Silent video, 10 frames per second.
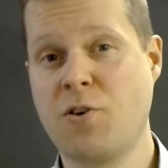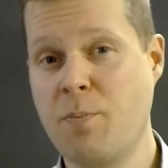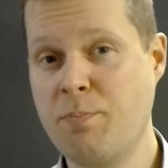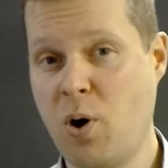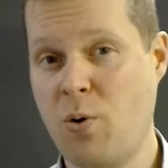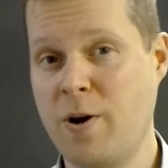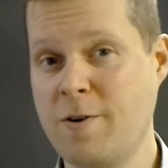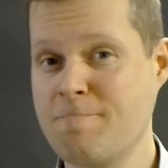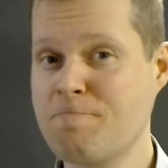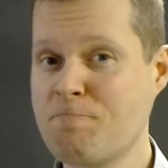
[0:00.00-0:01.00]

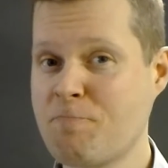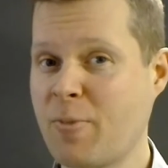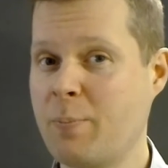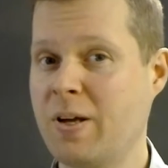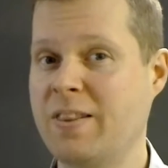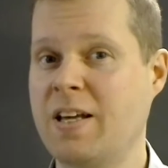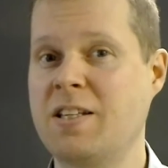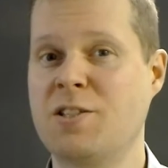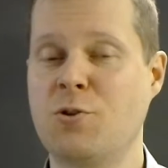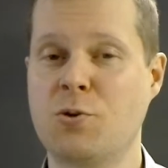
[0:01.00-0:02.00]
component, but that
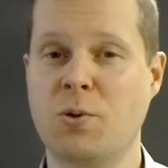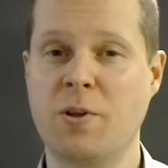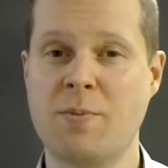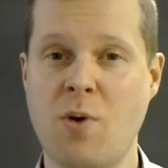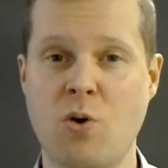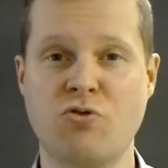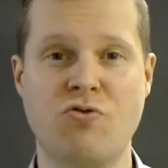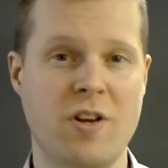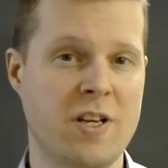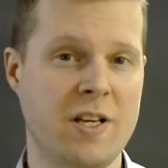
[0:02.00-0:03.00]
is usually the most
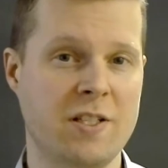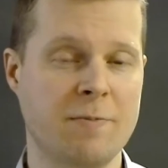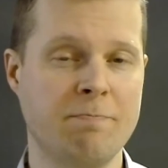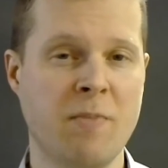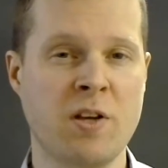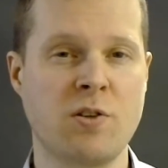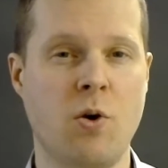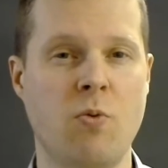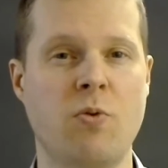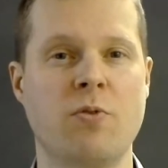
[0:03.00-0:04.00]
trickiest.
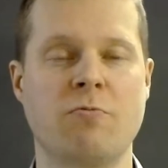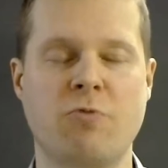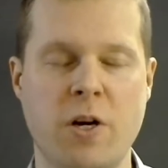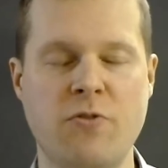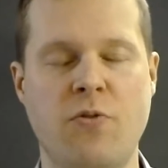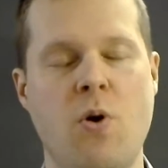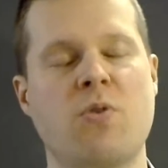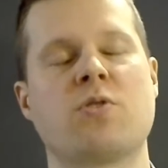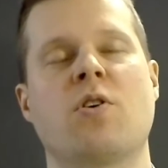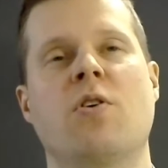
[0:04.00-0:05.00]
So try to
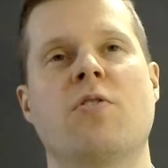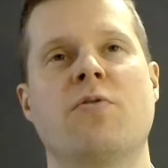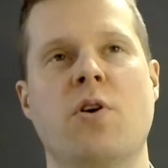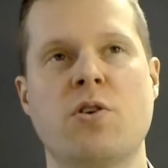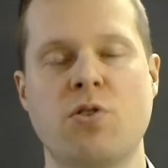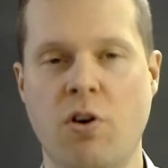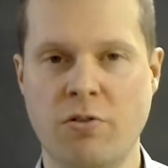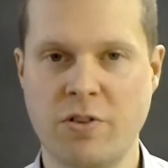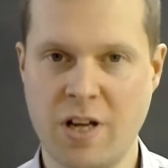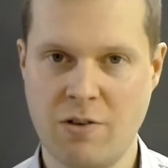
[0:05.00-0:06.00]
focus on first
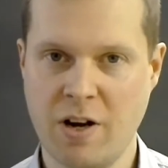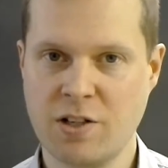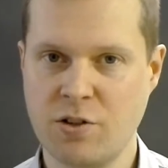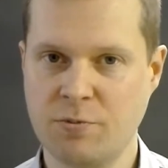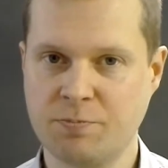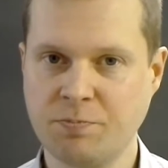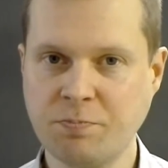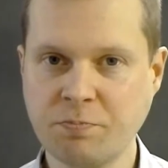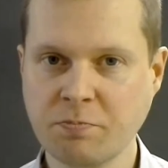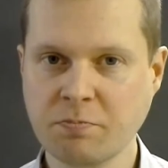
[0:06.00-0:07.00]
on the direction.
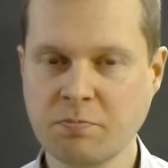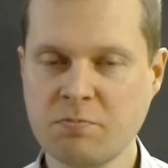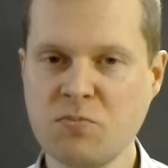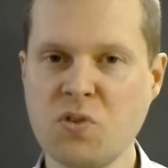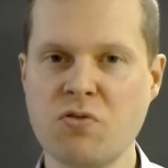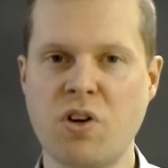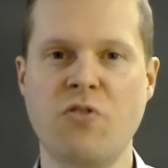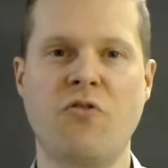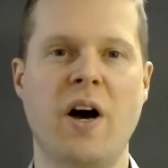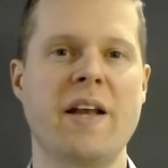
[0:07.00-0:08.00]
Try to
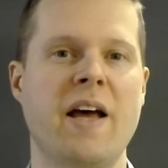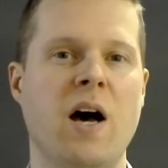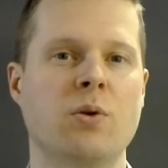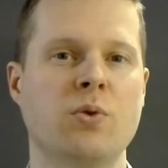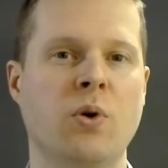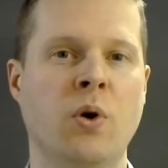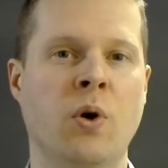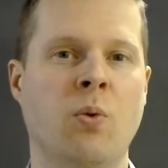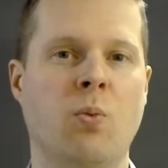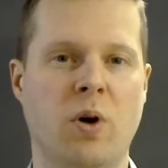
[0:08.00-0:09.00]
find out
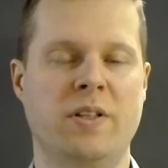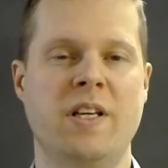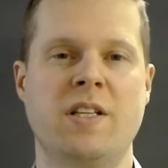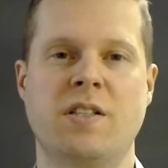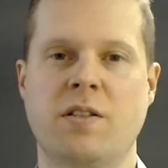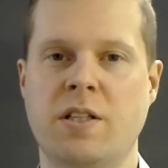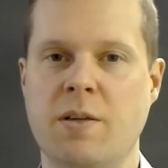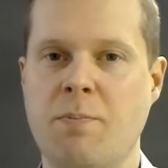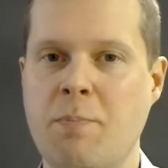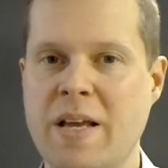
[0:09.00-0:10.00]
what is
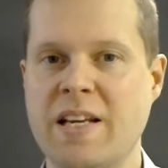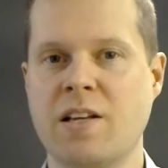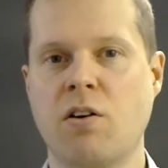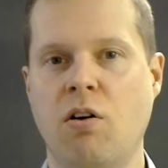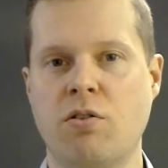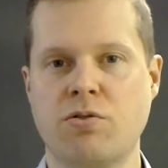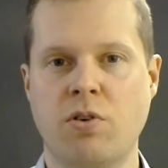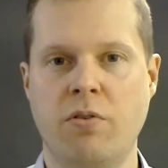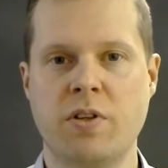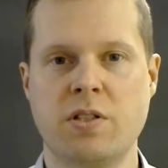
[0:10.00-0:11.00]
the meaning cause
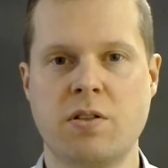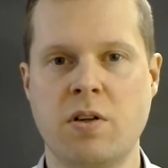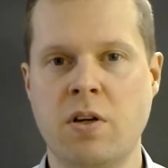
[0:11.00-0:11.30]
of this